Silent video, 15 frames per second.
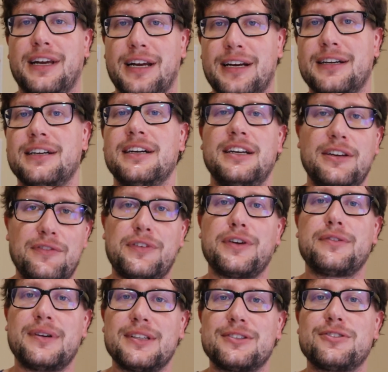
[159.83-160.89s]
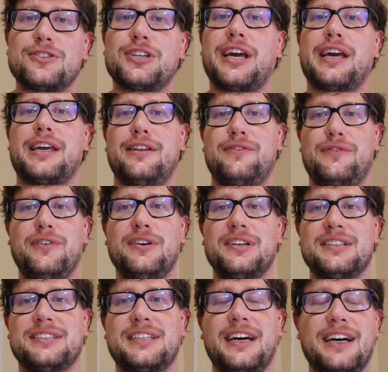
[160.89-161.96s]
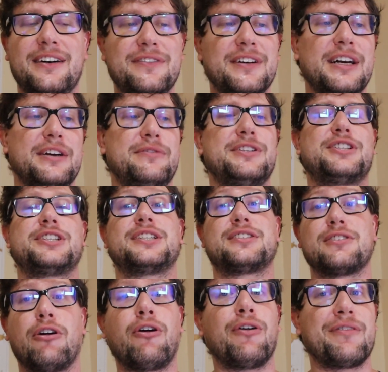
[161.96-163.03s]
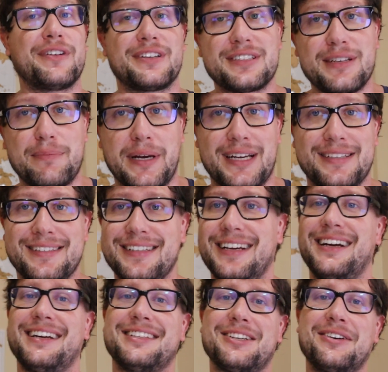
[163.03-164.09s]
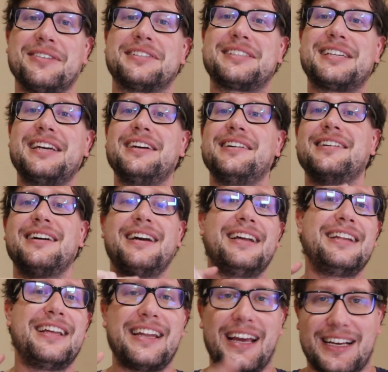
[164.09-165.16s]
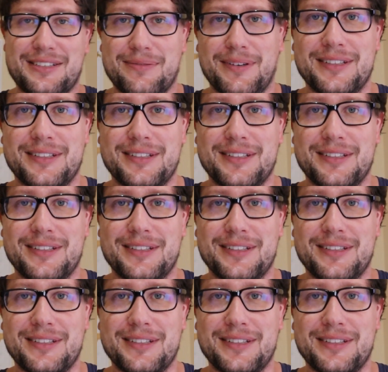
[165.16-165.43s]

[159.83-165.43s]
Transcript: there if you want to check it for yourself, which is always the best. So see you in the next